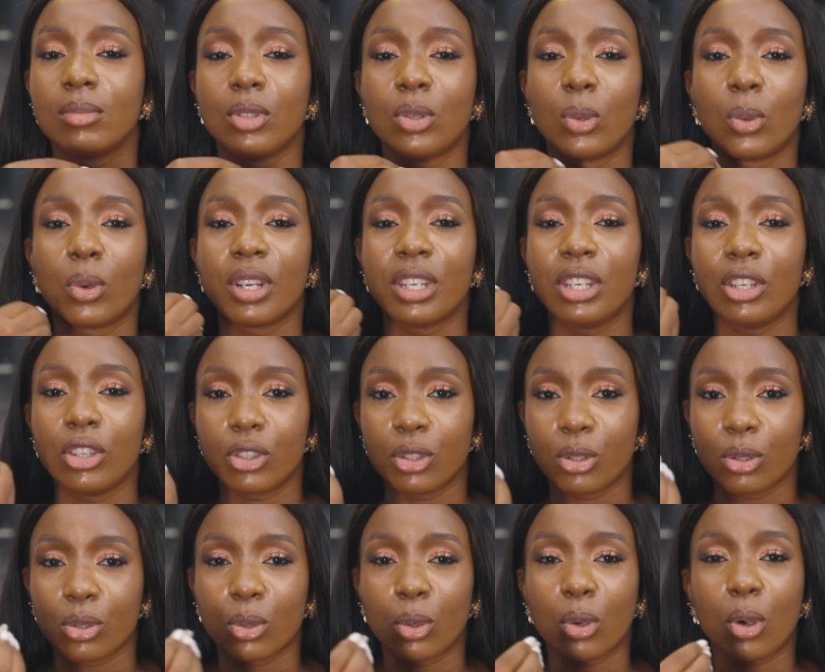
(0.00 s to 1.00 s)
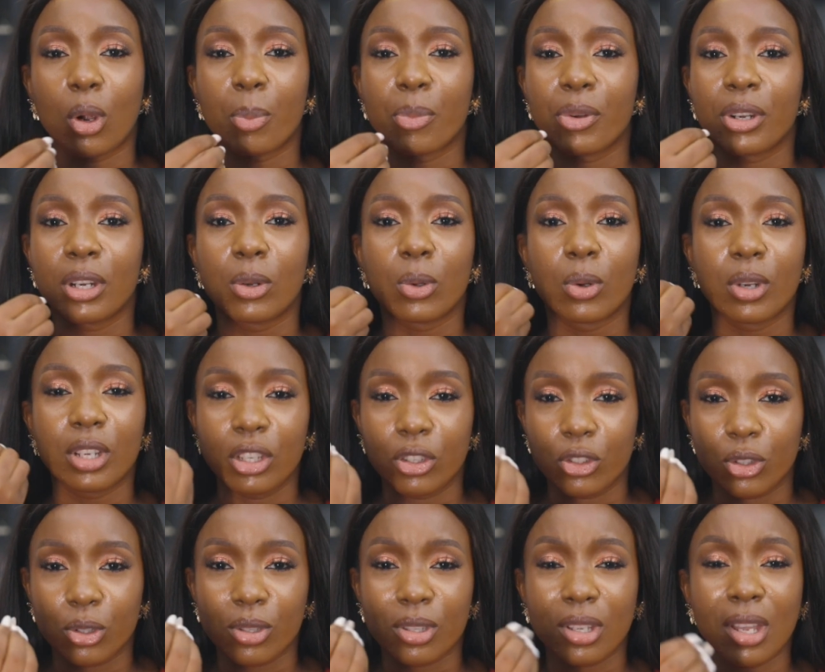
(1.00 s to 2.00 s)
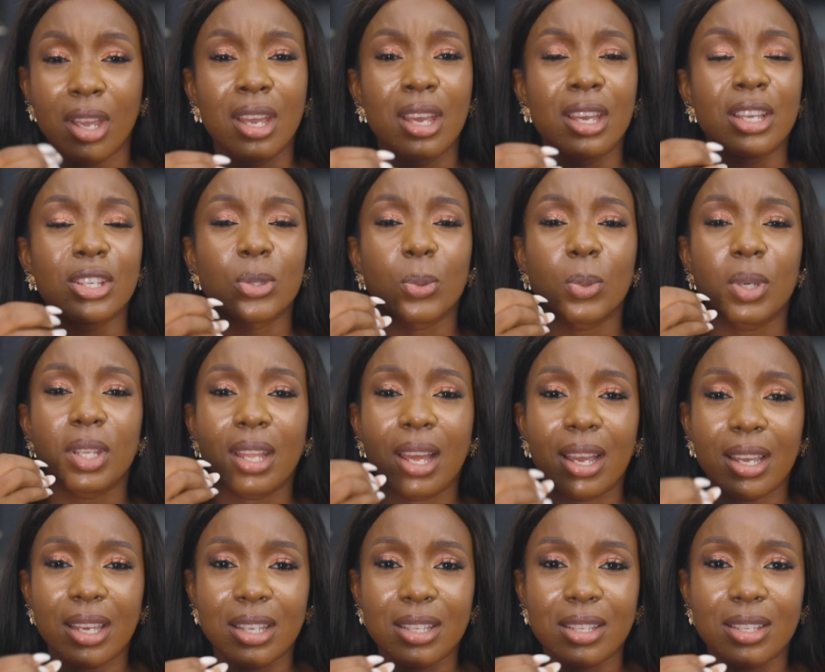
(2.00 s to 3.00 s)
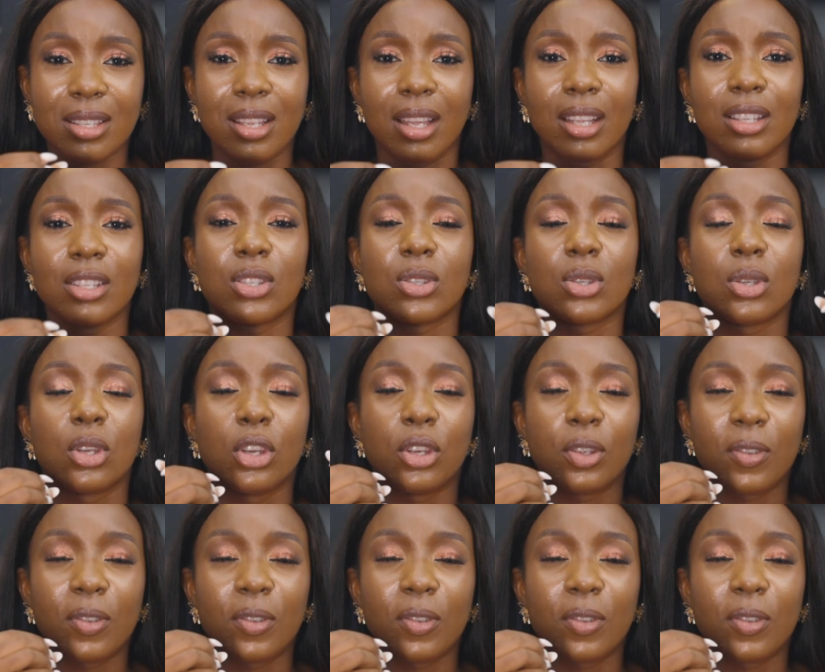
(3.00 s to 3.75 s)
law issues or corporate law issues. So in that instance,